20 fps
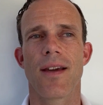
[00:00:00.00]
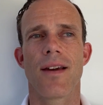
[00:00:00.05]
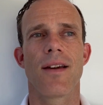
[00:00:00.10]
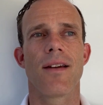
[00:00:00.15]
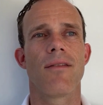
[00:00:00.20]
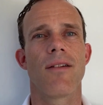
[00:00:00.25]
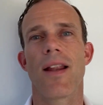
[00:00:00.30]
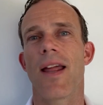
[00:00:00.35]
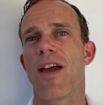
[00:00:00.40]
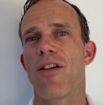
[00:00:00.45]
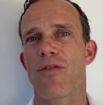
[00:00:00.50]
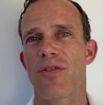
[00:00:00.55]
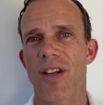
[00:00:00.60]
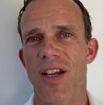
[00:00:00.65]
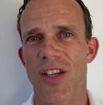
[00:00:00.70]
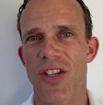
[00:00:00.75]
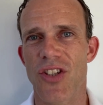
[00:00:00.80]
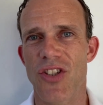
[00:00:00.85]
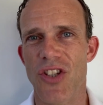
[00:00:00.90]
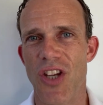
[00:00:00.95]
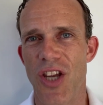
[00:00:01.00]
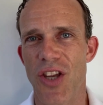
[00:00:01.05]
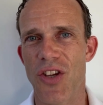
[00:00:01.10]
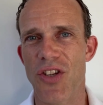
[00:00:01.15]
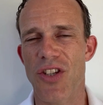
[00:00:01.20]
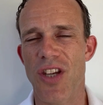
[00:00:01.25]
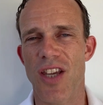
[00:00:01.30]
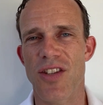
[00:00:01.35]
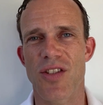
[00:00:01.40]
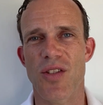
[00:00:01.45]
Well, every
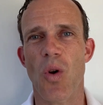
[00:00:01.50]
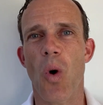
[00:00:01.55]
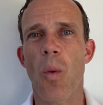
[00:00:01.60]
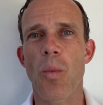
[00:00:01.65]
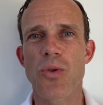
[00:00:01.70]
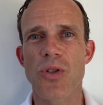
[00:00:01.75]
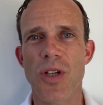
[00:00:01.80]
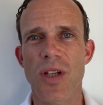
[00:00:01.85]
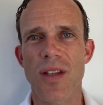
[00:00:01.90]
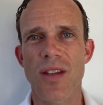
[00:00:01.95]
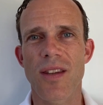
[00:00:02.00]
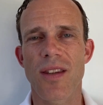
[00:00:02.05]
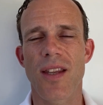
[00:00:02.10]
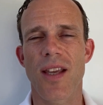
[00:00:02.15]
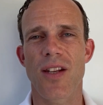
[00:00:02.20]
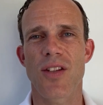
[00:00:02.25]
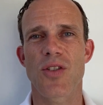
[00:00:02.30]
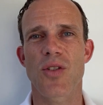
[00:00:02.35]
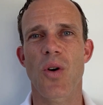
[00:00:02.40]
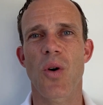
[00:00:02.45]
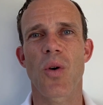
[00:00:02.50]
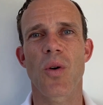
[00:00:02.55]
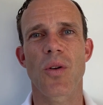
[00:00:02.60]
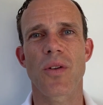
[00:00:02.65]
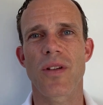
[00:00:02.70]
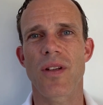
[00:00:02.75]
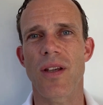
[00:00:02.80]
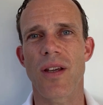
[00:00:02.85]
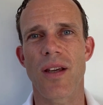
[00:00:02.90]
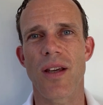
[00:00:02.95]
exchange has an option that is called